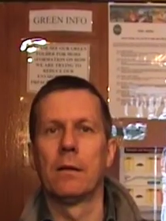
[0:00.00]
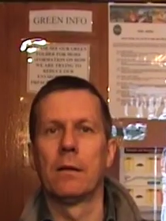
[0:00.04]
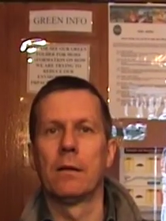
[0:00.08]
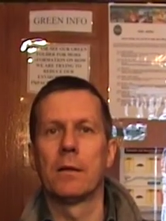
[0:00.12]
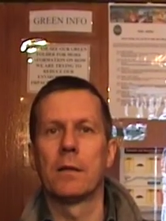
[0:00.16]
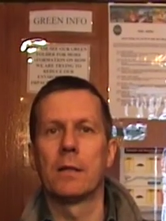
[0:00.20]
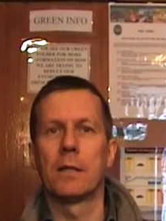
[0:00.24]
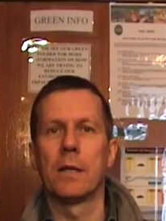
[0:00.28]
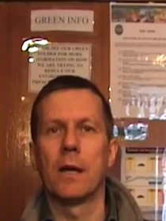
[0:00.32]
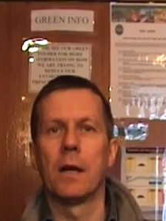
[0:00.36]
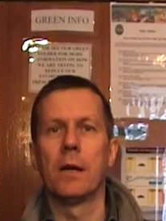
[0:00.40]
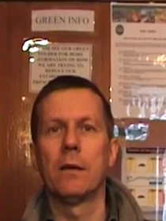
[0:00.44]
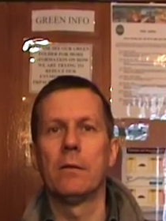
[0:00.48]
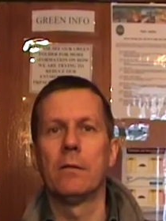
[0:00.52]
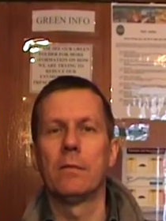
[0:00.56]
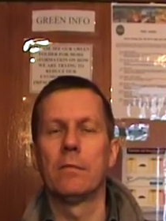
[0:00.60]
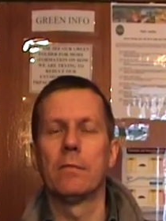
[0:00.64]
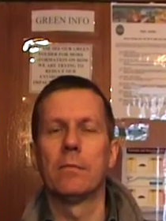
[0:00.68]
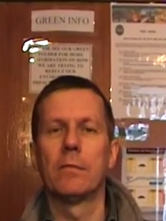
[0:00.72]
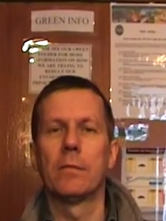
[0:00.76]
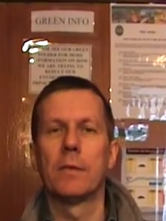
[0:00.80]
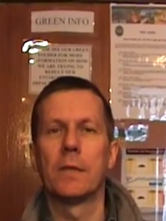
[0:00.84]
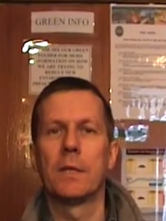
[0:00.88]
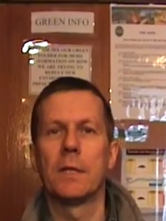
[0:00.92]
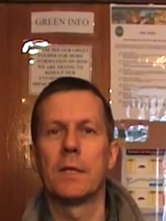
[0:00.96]
So,
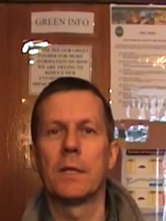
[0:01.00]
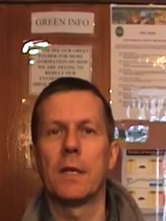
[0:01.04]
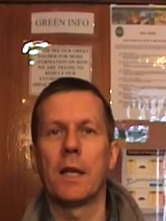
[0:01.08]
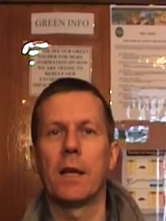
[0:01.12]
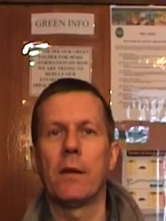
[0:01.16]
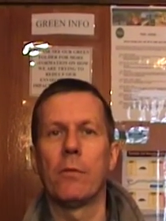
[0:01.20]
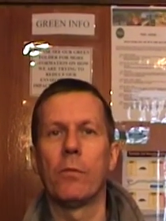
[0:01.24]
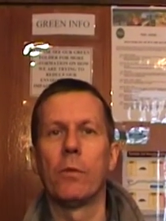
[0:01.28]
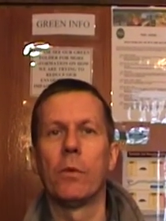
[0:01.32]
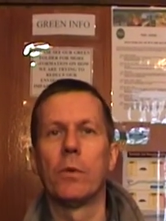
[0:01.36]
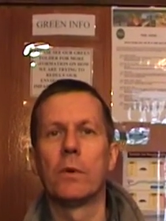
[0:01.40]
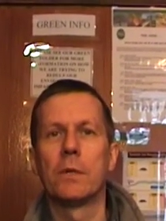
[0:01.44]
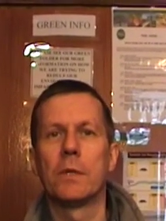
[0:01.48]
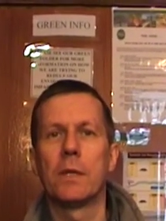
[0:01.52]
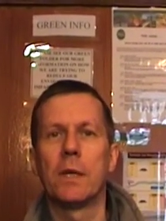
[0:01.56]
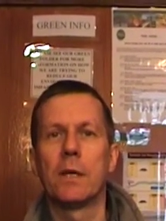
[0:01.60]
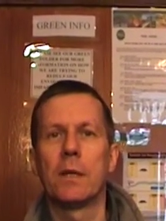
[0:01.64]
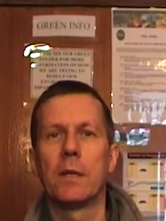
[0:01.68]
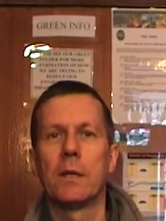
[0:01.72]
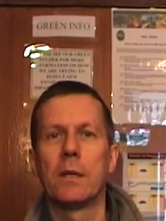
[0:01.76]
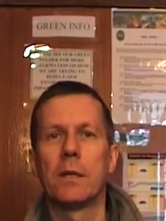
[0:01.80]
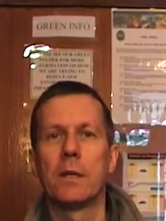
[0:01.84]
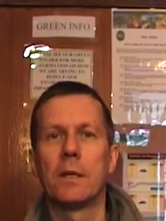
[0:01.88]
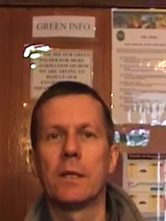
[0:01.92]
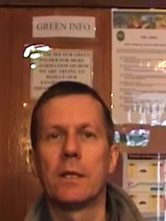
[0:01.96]
save
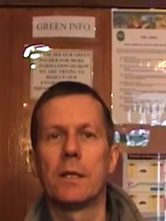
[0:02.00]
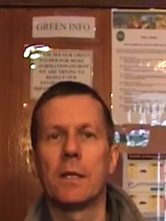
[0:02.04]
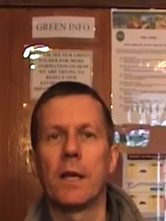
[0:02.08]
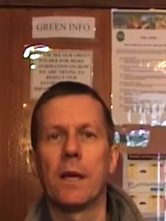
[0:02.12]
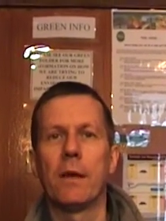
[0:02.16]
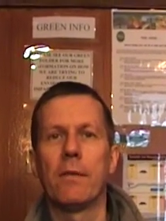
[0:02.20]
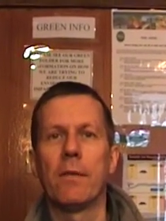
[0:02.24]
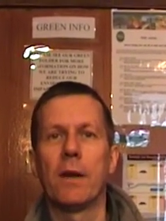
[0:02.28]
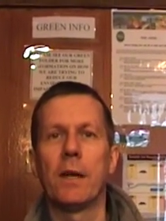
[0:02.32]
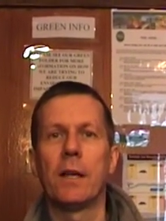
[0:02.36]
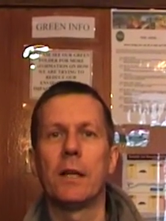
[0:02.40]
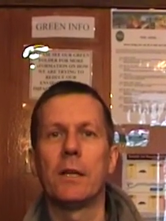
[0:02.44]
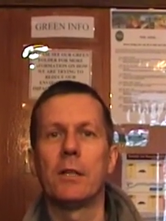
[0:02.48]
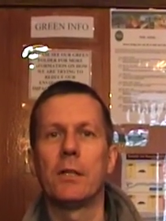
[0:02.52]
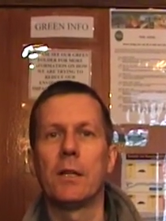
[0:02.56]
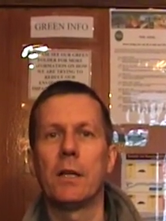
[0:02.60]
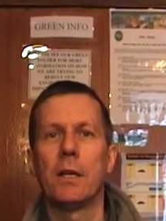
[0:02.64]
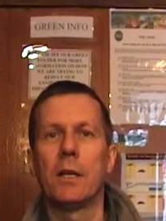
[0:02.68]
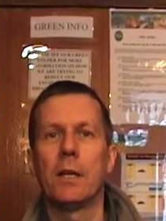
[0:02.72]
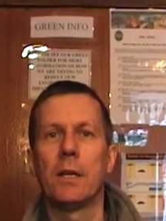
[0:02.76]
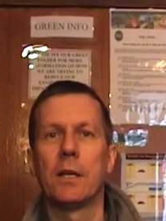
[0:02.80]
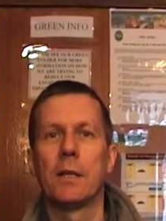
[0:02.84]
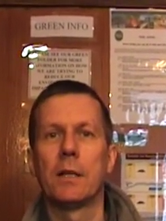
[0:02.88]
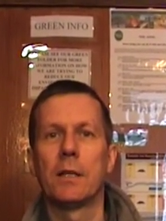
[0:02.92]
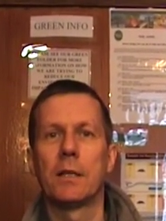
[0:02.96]
water, save
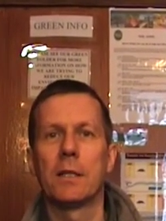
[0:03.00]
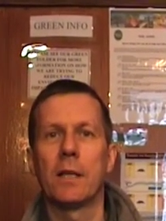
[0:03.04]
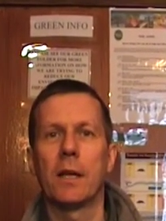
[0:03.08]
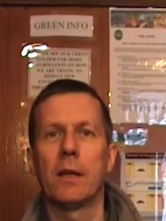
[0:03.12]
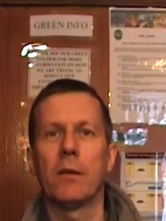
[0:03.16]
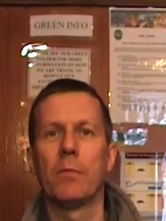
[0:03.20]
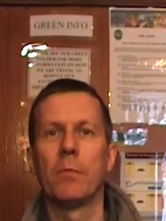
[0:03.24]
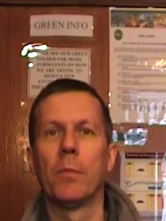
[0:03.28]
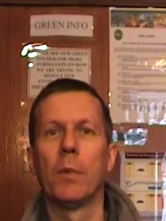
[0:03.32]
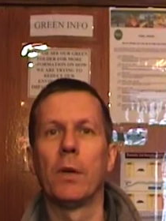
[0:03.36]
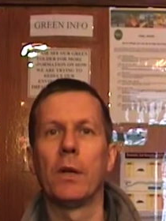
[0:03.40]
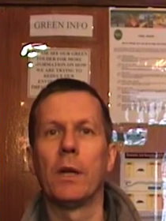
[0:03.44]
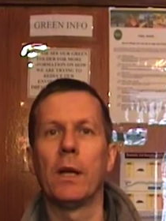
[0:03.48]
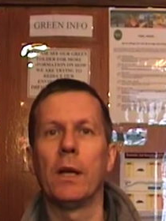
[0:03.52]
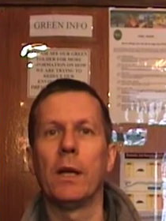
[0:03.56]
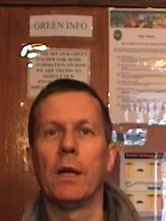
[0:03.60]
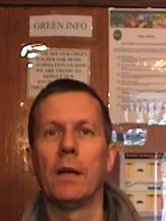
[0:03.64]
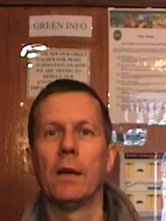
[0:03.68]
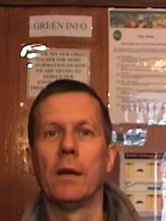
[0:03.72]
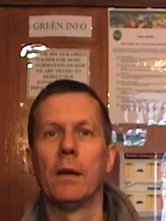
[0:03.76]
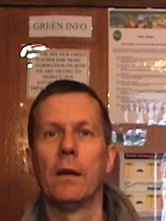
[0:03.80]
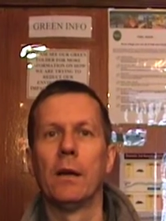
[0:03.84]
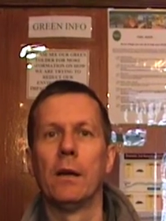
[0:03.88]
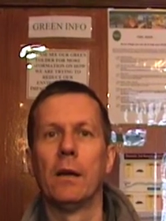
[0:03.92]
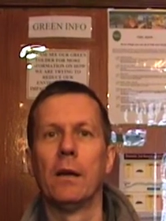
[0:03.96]
energy, save
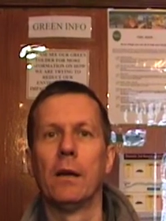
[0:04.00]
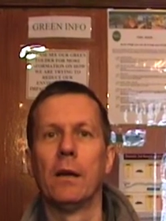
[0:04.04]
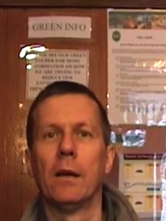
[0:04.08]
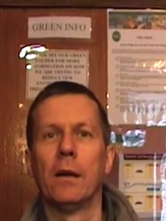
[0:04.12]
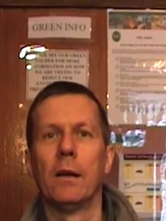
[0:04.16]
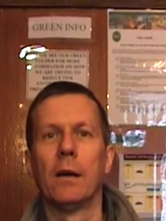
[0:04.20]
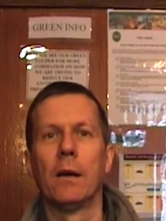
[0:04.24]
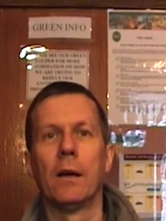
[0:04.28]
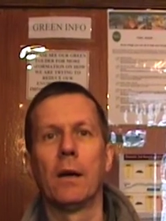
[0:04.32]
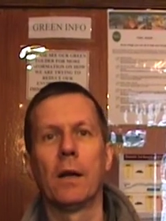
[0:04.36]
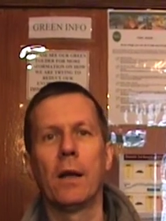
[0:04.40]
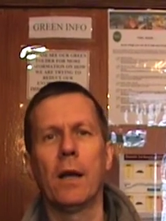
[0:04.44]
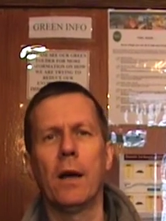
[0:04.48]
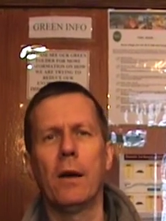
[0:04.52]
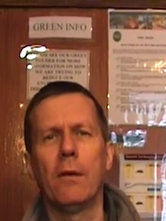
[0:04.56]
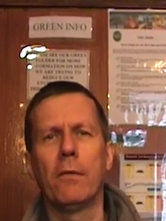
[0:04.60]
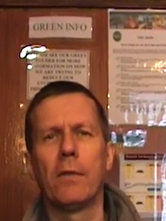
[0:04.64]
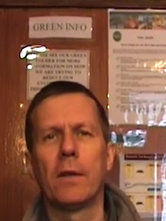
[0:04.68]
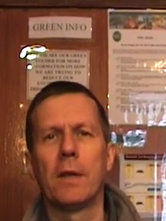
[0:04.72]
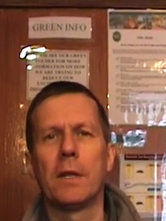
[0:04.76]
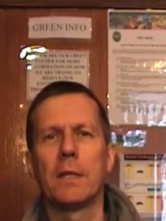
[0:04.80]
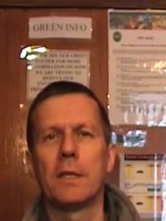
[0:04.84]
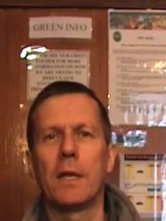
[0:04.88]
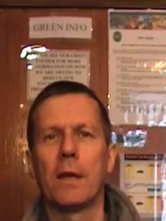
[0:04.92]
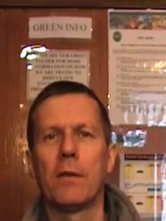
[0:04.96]
money, and
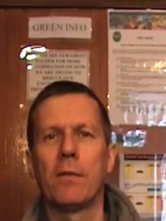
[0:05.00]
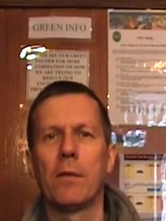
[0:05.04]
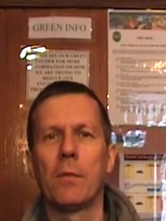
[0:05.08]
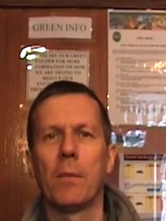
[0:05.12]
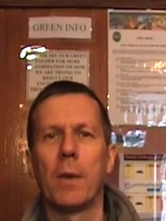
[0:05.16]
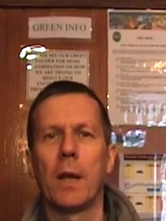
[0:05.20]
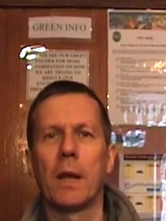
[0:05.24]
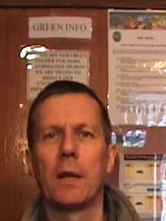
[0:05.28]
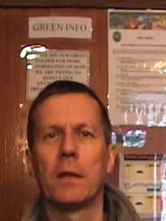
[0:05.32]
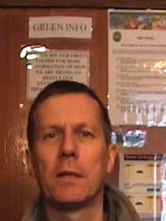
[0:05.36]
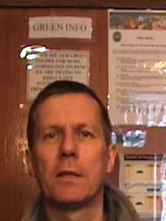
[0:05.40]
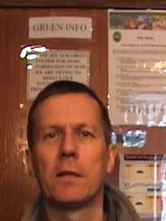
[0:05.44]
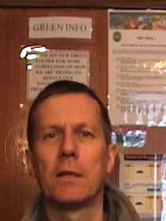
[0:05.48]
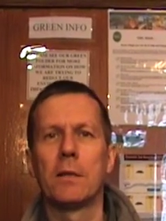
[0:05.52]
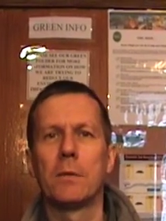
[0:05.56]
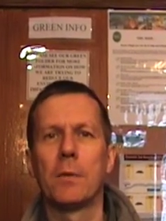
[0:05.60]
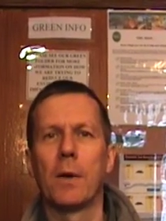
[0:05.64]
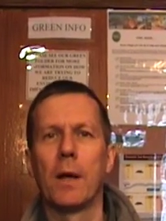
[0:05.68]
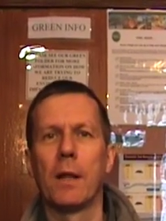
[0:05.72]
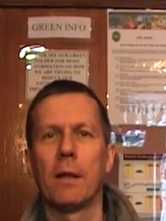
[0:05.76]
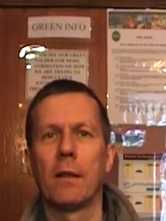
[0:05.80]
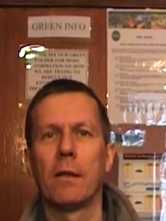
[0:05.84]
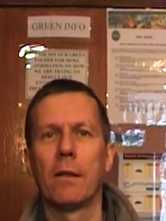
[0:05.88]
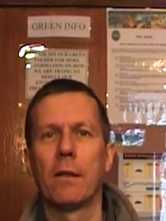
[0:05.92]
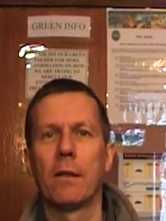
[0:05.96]
hopefully save the planet as
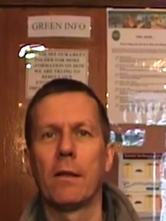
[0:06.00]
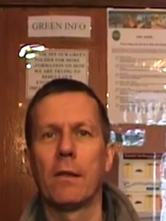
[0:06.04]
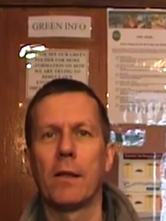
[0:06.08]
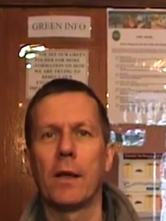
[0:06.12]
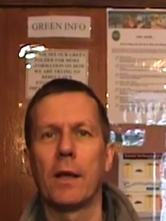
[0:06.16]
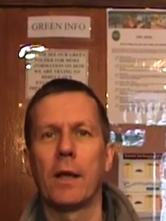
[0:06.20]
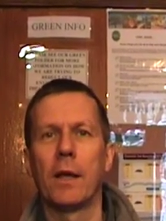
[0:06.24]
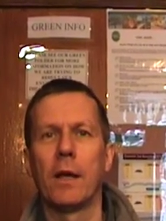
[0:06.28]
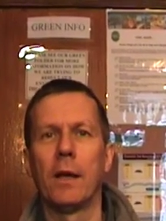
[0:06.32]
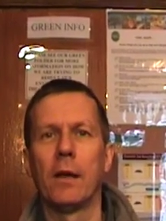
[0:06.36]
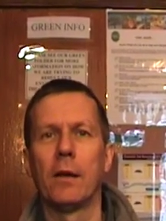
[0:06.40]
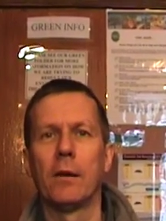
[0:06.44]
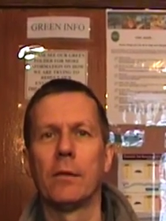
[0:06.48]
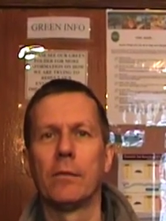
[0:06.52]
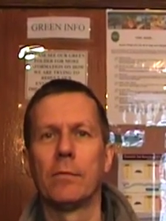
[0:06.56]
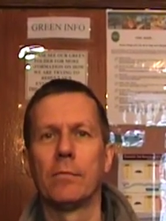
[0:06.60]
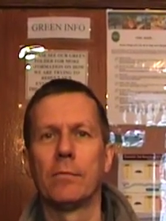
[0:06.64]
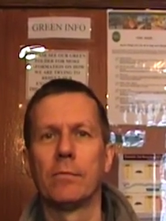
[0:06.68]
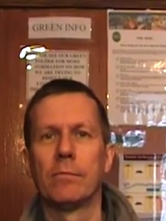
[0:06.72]
well. Thank you.